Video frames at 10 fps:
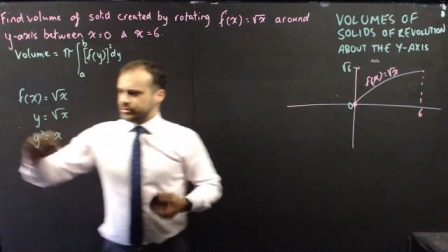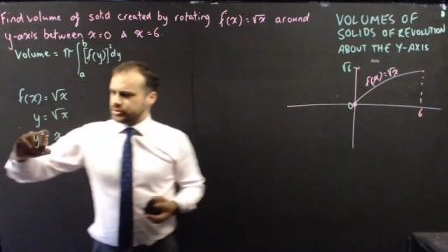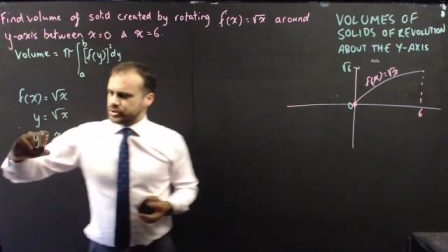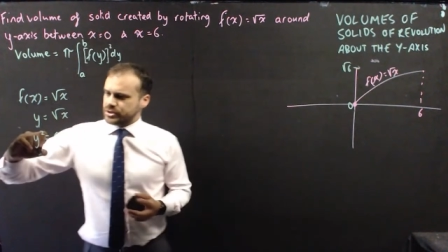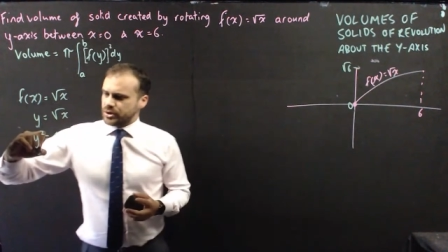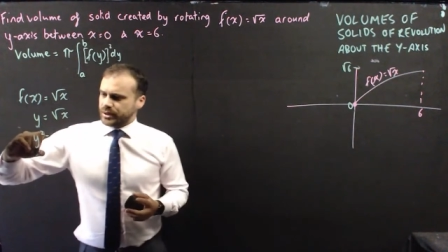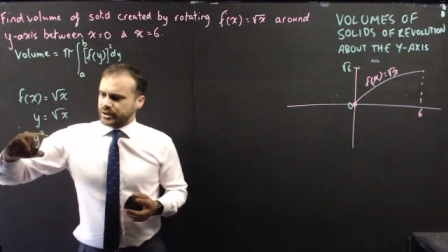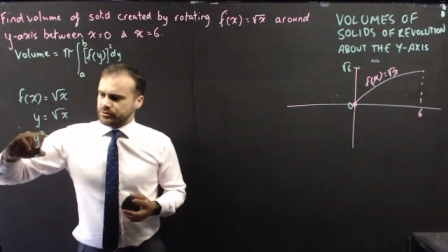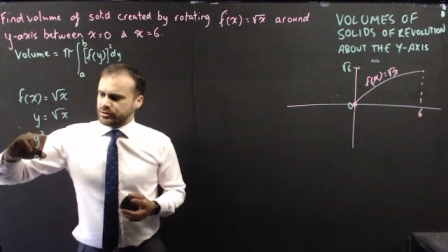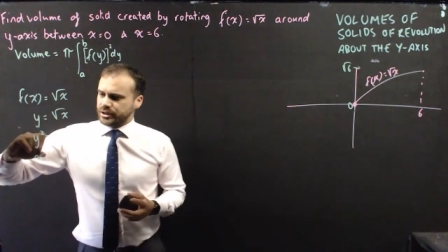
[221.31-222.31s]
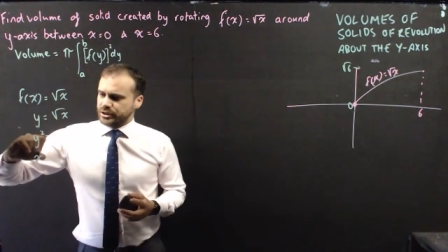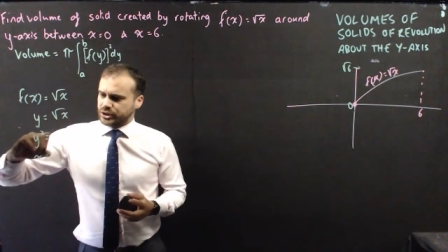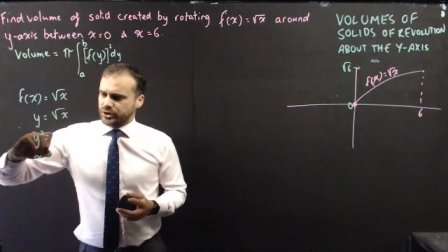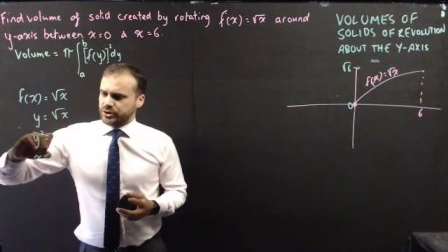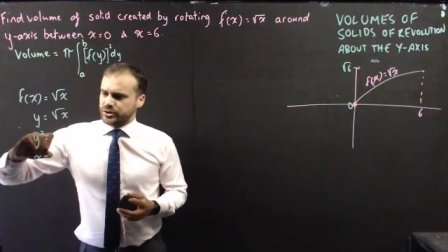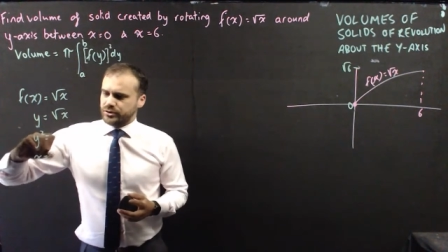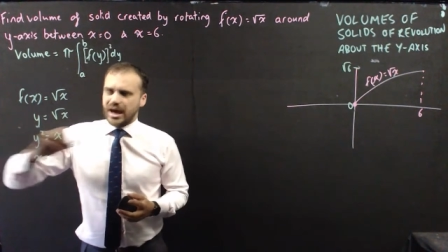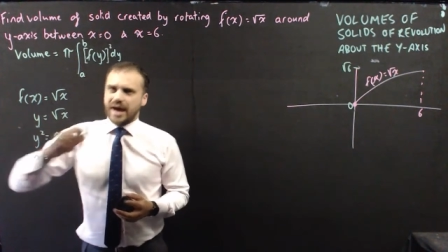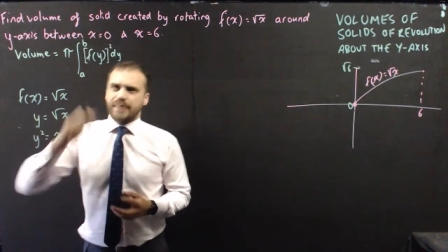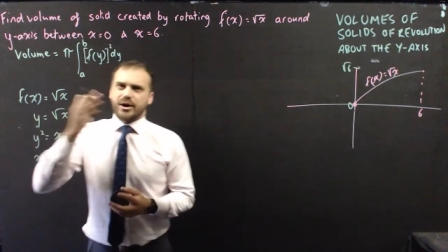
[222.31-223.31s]
just so I can really show you,
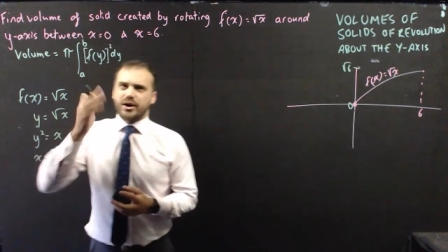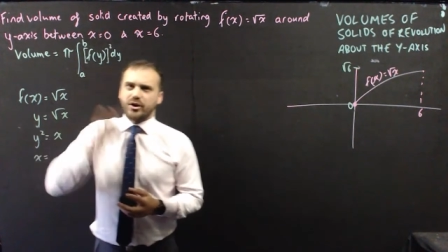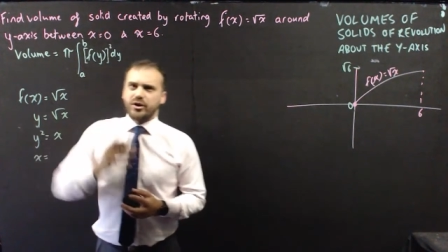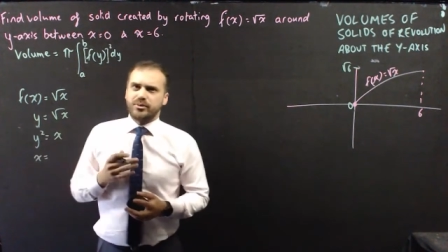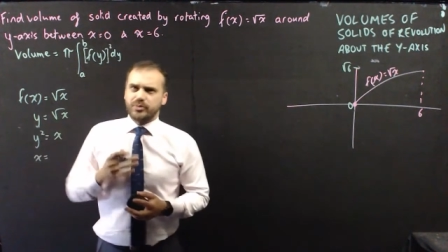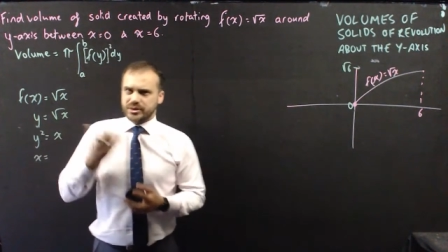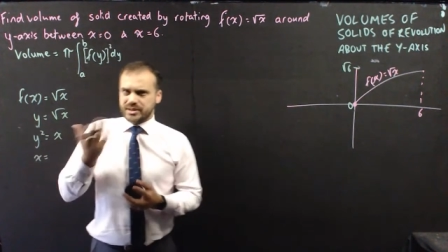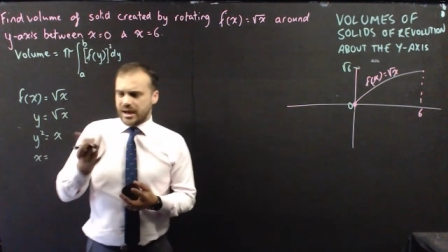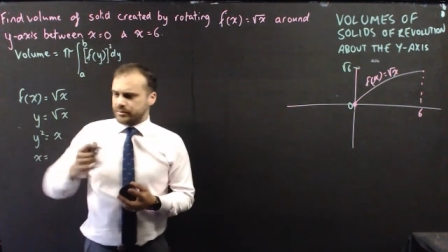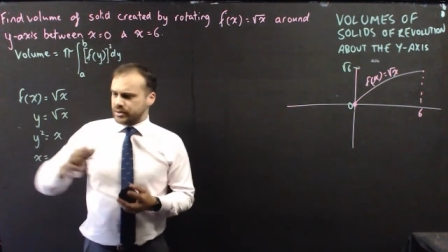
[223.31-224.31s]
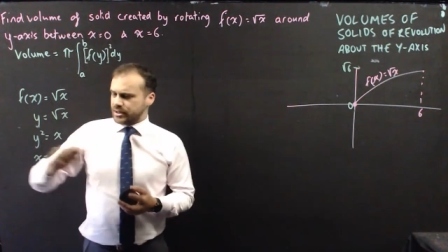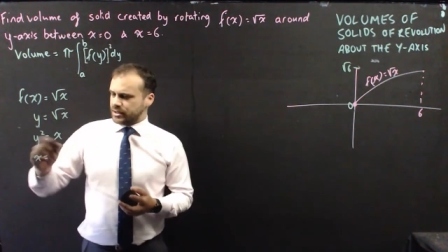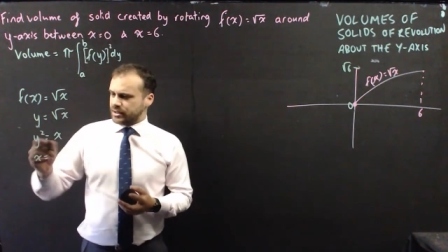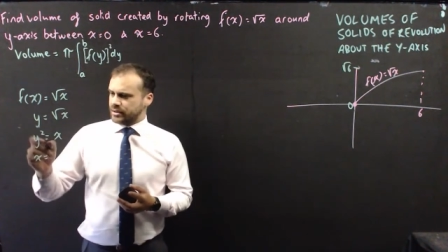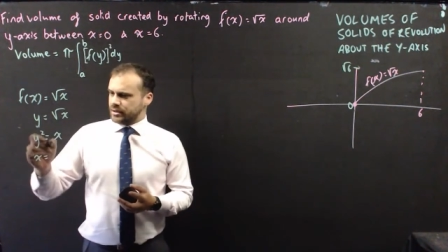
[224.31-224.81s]
hammer home what's happening here.